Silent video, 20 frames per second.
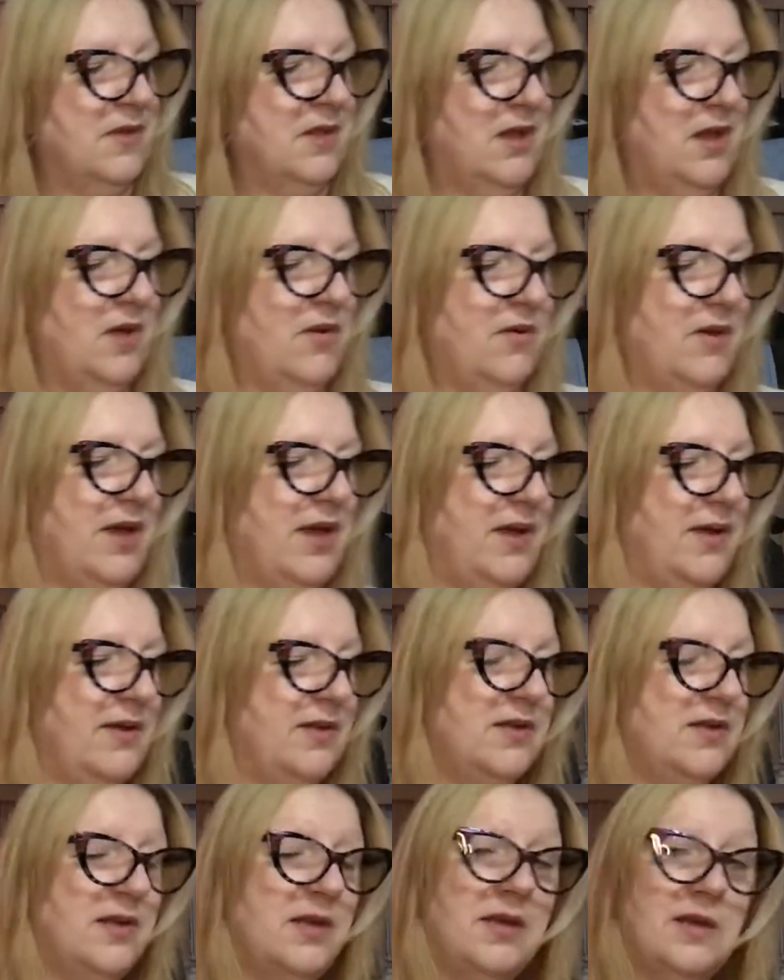Okay,
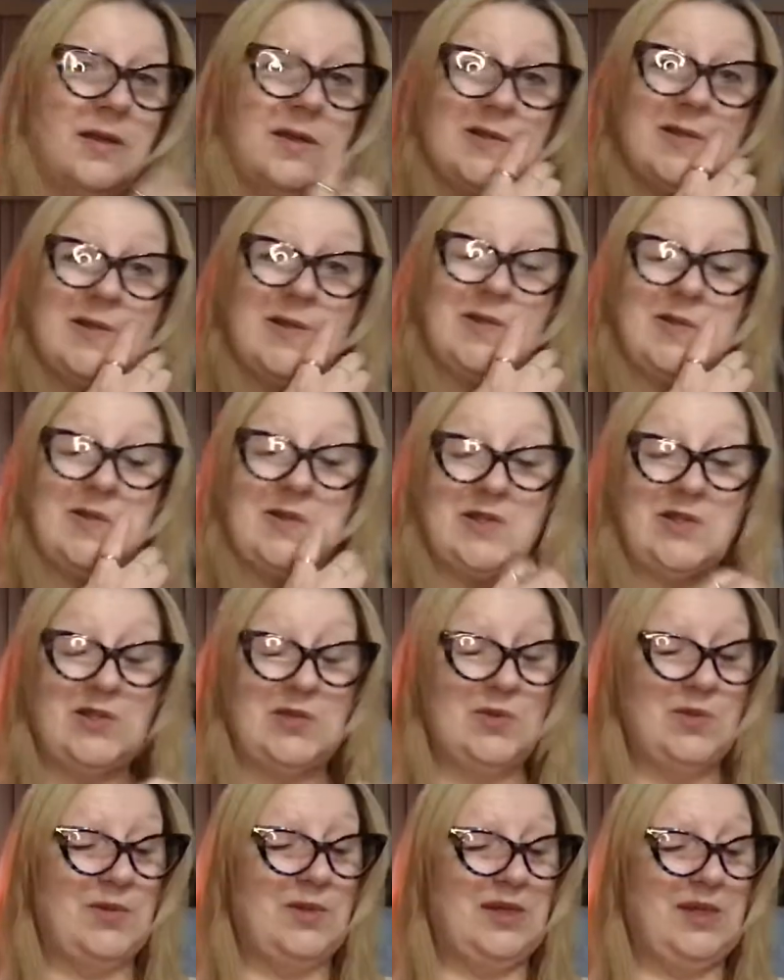this one's
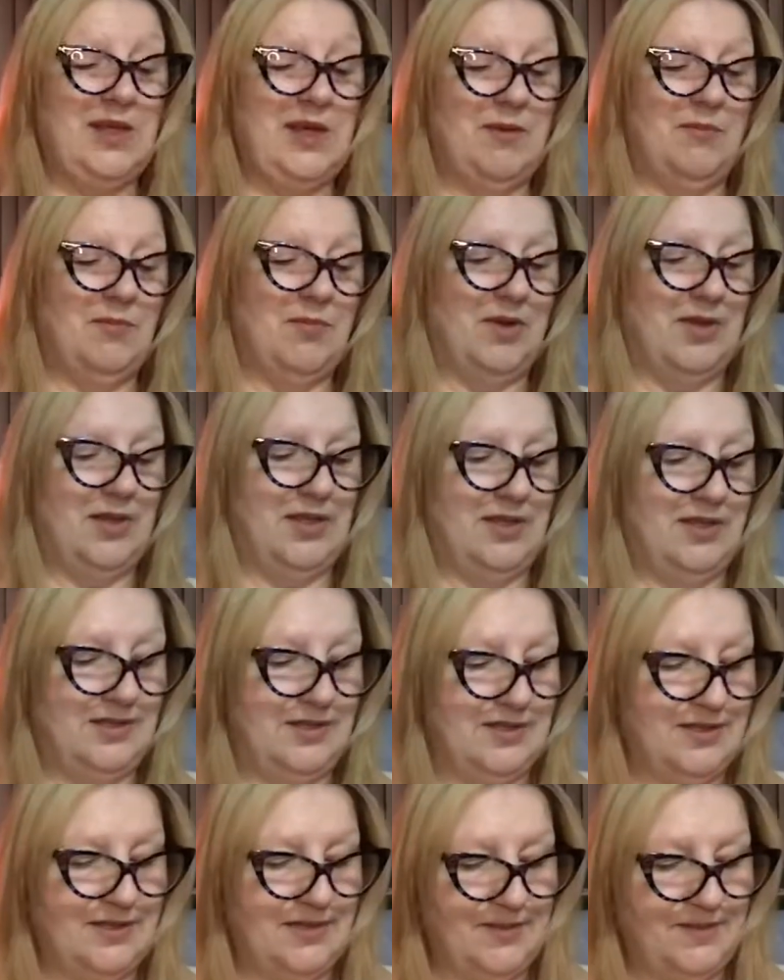28
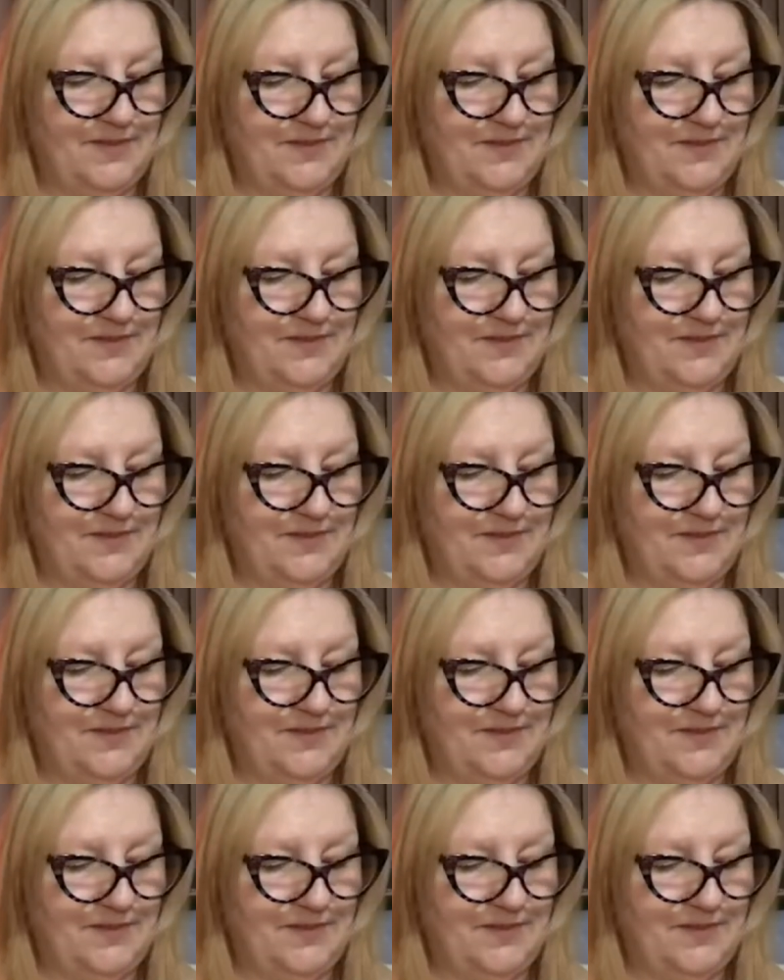buckies.